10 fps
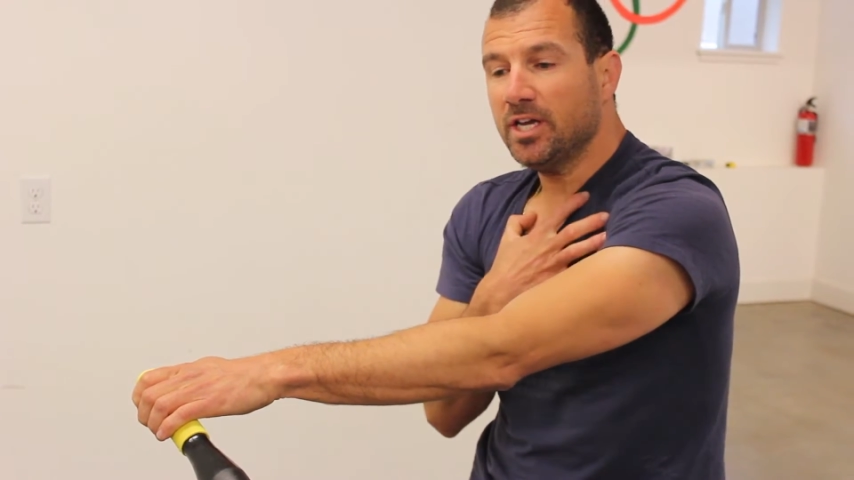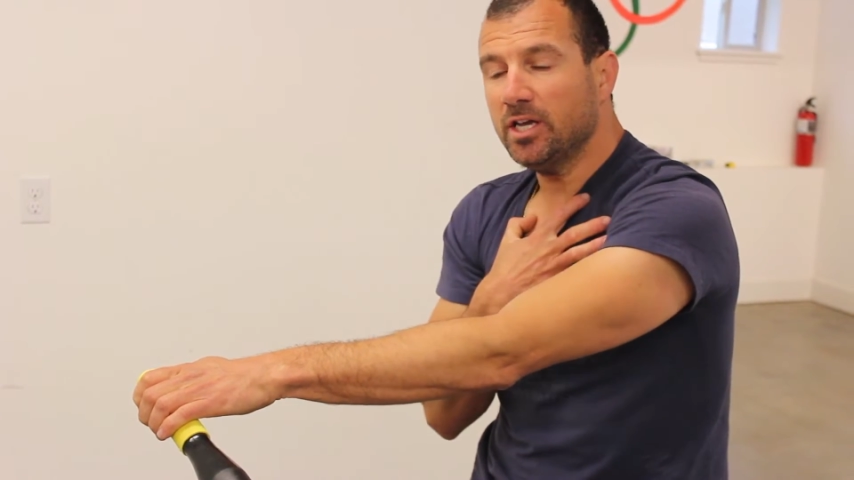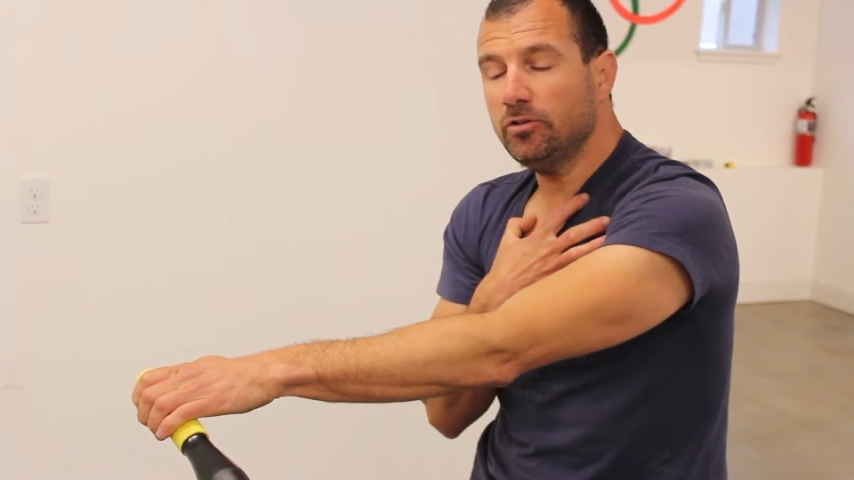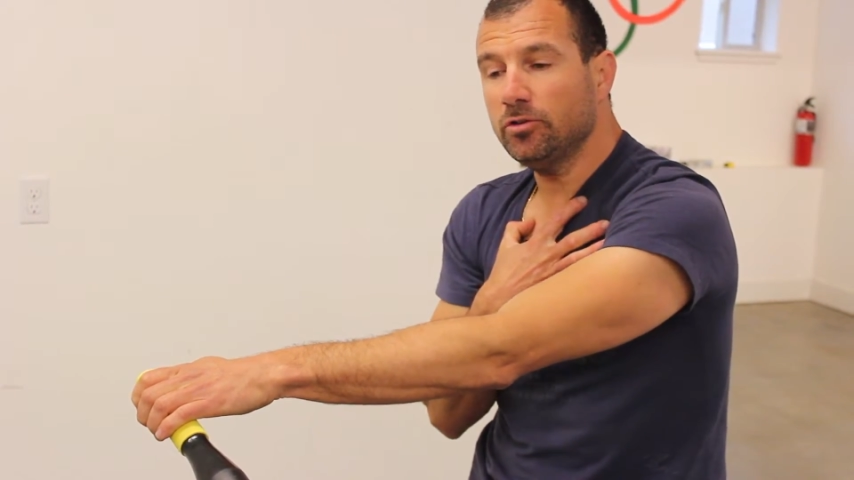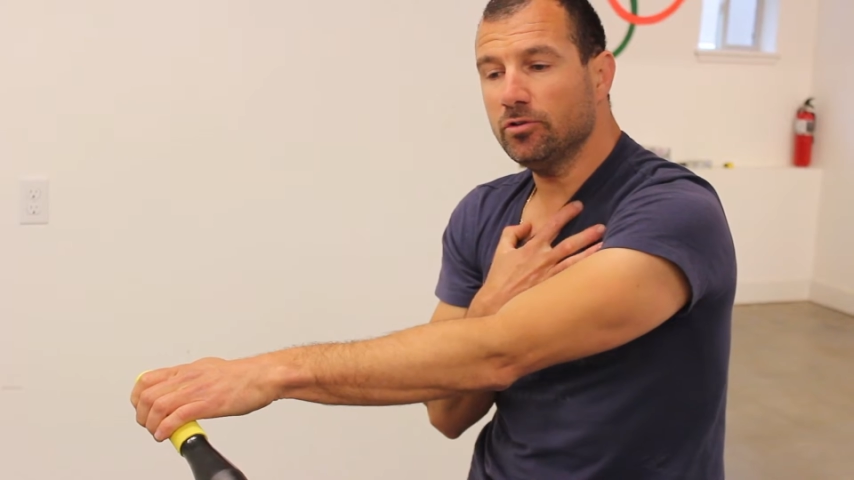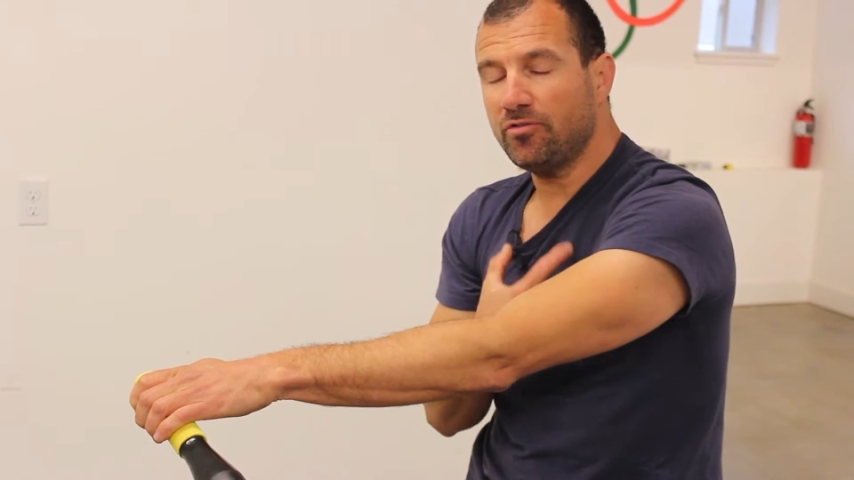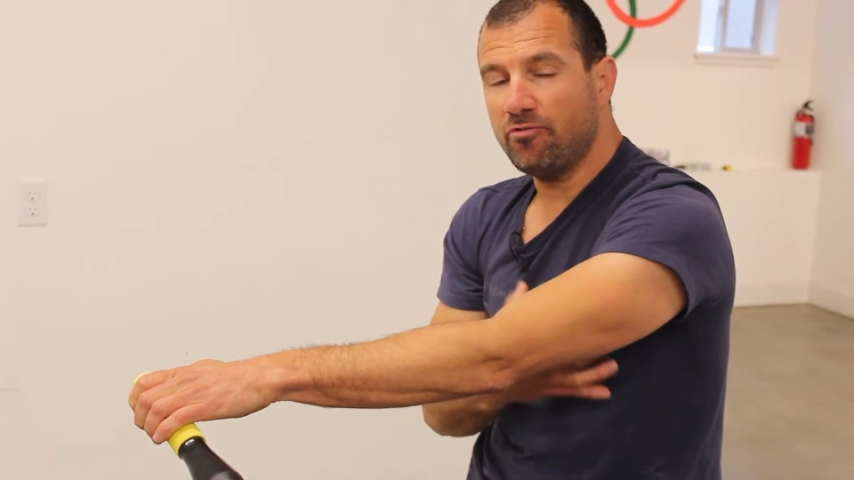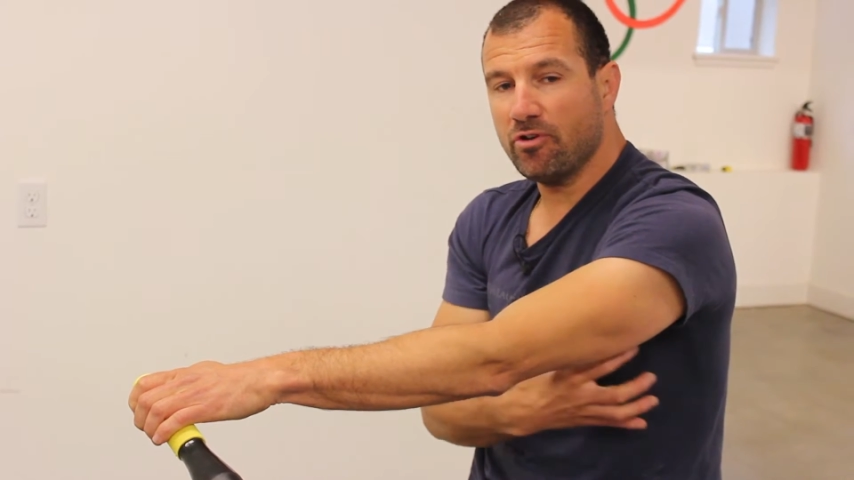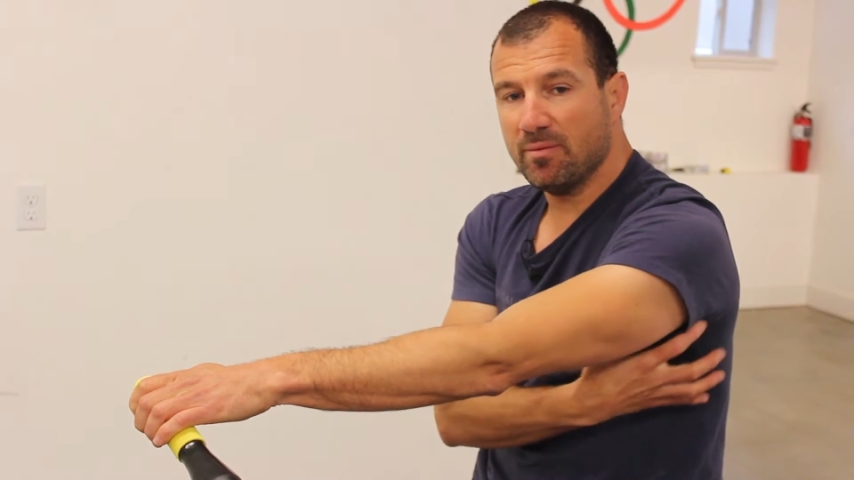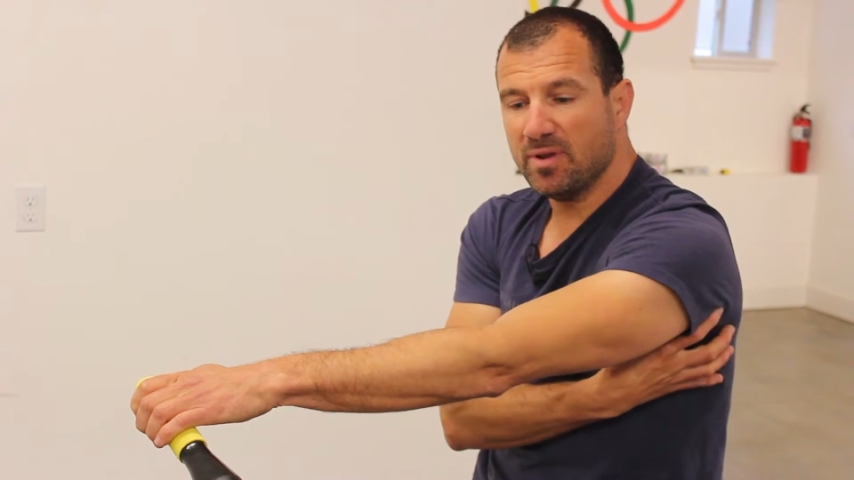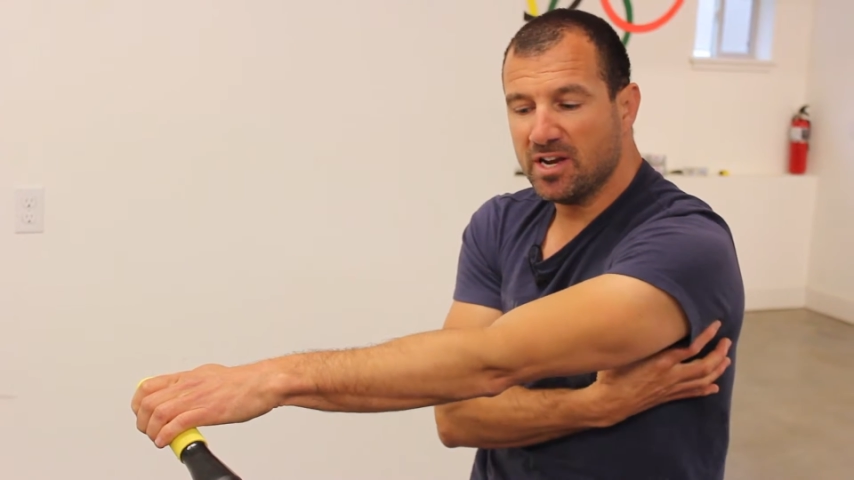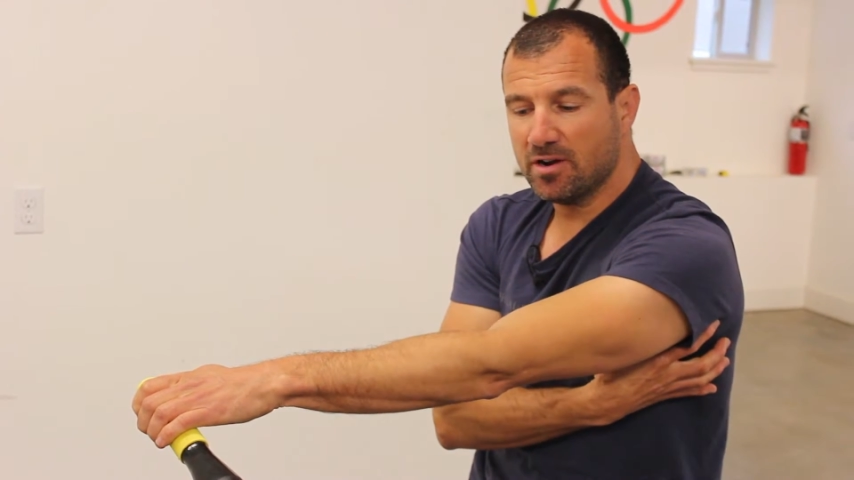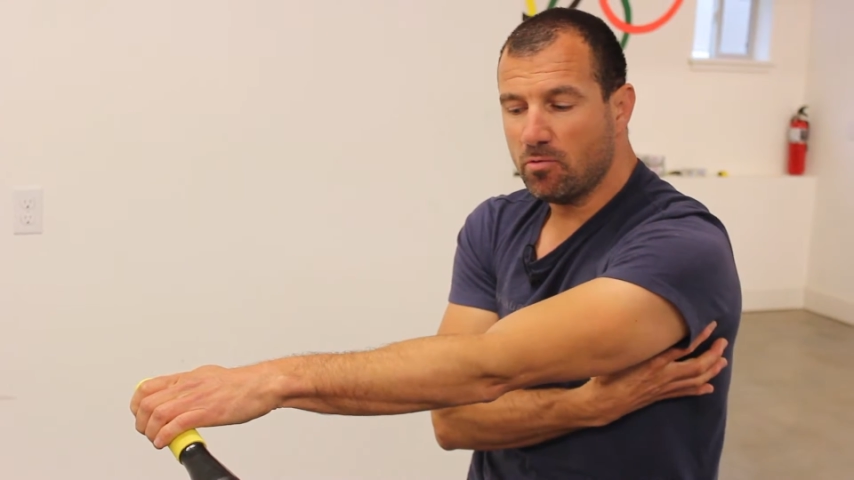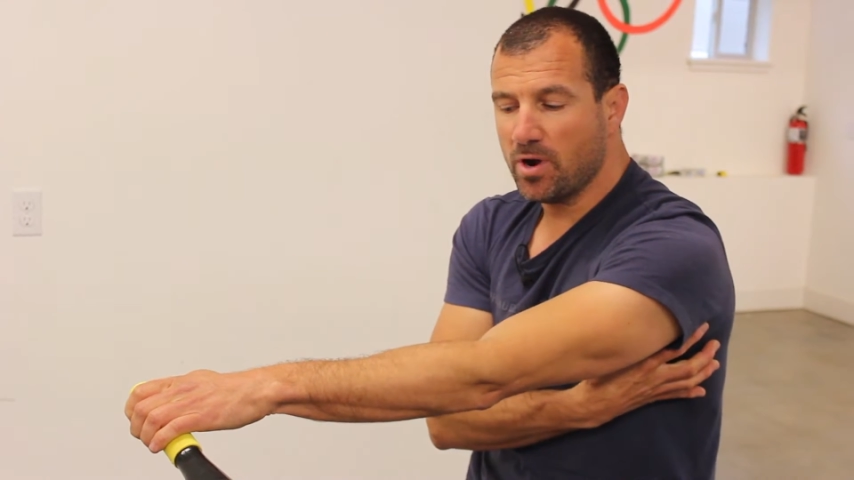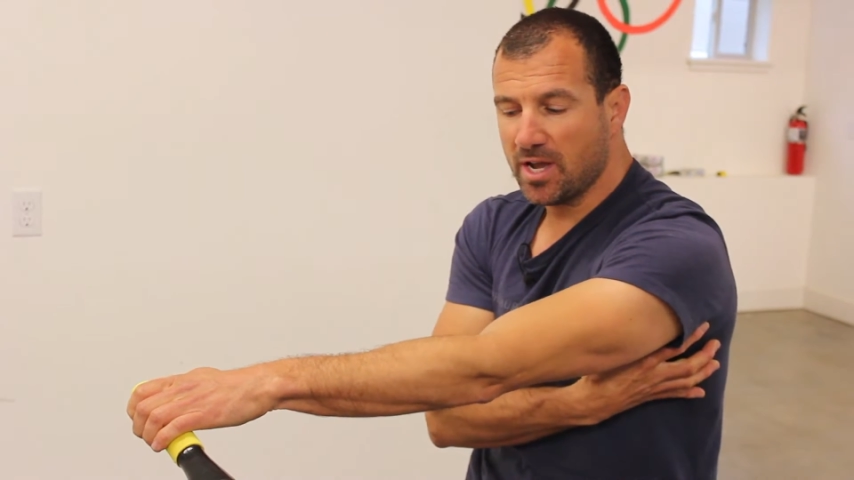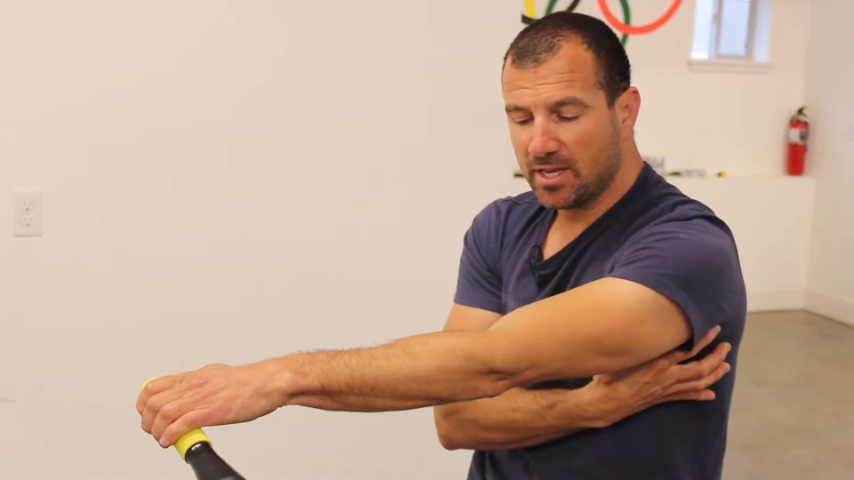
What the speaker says: into your frame in a way